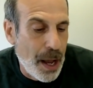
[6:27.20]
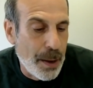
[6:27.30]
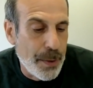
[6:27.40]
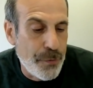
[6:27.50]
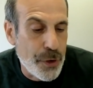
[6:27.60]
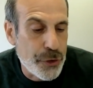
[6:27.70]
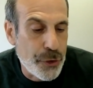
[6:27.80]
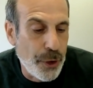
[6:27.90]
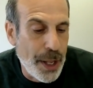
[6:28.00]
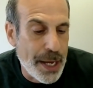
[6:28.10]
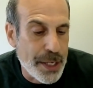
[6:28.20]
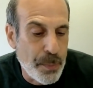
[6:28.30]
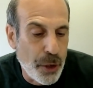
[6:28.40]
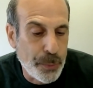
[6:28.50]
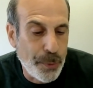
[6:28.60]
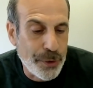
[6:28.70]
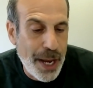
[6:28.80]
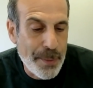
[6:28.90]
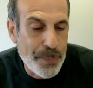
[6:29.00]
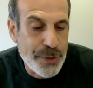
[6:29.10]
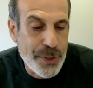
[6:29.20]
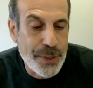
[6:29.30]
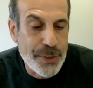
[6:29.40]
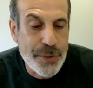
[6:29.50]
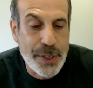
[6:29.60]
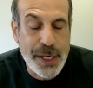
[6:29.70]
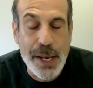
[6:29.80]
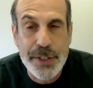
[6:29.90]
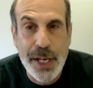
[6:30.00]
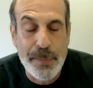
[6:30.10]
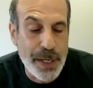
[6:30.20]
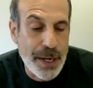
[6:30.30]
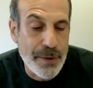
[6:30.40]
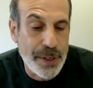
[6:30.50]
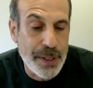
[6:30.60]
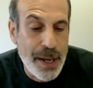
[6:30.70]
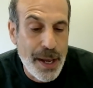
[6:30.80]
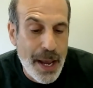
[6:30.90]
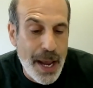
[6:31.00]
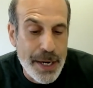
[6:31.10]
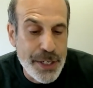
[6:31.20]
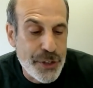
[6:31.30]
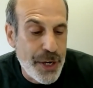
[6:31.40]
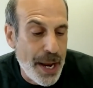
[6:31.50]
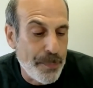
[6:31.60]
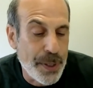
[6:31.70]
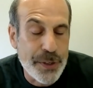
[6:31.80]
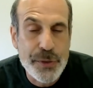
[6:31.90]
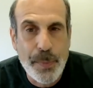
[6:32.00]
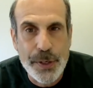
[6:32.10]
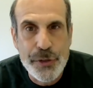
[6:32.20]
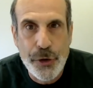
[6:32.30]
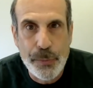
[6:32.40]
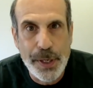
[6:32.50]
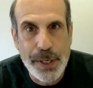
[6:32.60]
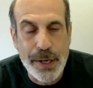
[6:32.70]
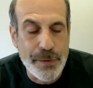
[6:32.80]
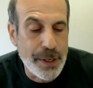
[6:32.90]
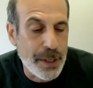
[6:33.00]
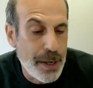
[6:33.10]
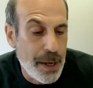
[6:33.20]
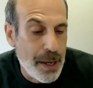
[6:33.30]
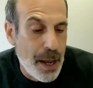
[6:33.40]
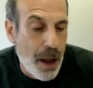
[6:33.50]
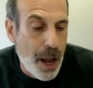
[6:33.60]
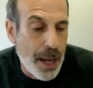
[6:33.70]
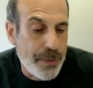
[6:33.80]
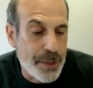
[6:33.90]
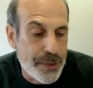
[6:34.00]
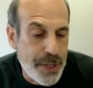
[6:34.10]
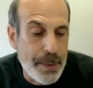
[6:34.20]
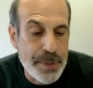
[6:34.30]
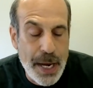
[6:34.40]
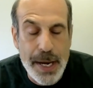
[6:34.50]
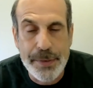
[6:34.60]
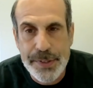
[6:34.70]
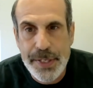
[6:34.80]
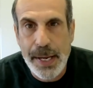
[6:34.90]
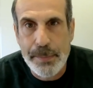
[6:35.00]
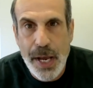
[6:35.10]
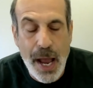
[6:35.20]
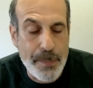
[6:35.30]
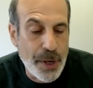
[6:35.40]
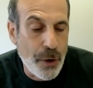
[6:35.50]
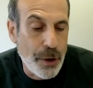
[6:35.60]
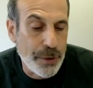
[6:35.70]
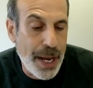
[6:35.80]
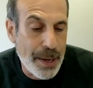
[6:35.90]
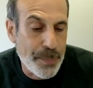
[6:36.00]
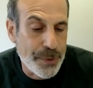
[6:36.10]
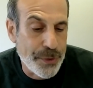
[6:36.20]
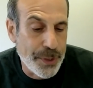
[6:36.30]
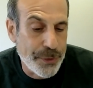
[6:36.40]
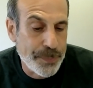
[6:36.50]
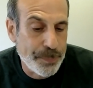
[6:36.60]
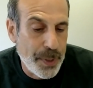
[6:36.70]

If your school has multiple campuses, the test can be given at each campus, but should be given at the same day and the same time in all campuses.